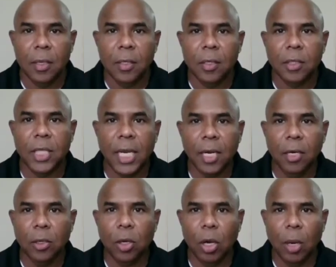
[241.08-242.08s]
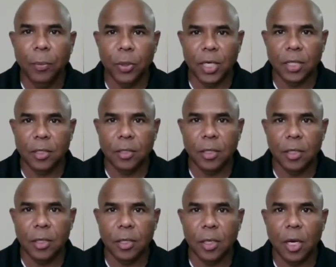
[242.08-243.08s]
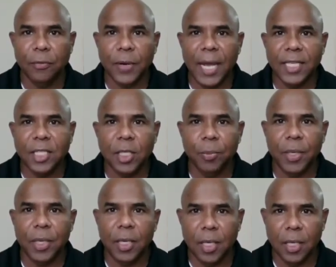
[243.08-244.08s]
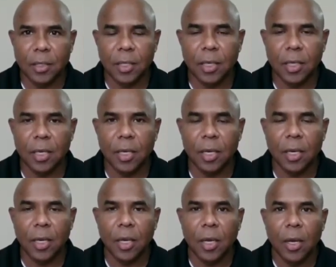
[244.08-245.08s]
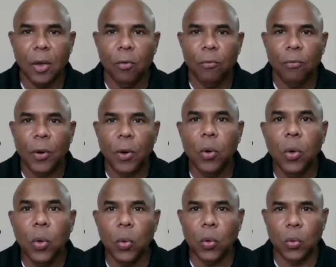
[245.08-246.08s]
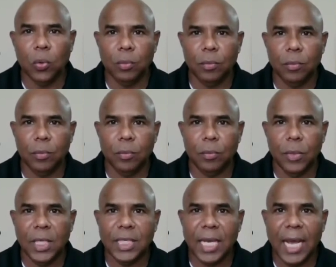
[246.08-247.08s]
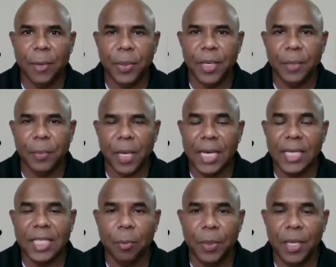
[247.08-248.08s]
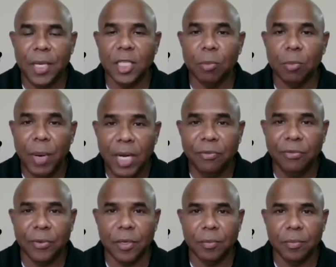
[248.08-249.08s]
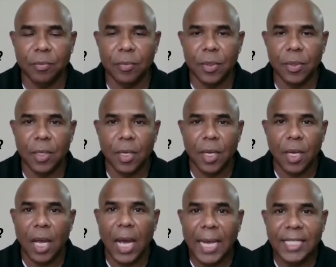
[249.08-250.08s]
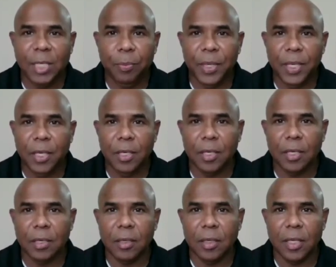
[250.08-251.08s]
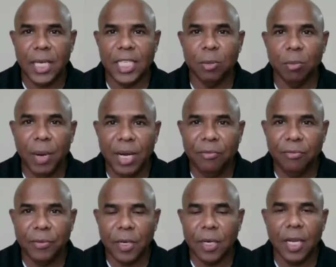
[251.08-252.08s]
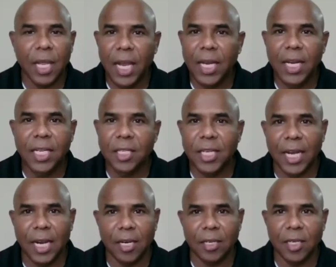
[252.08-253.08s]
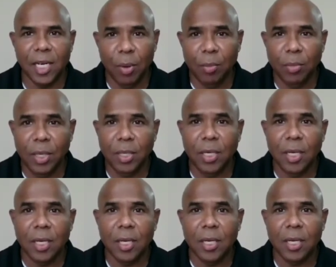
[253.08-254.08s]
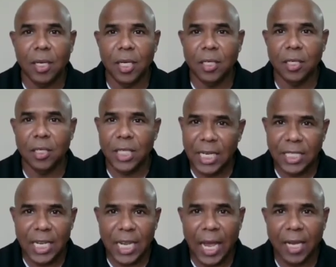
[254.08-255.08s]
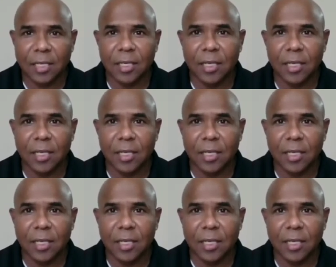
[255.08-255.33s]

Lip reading: Second component of ICP is for who this ICP is meant for. ICP is meant for any child. Remember, in JJ Act,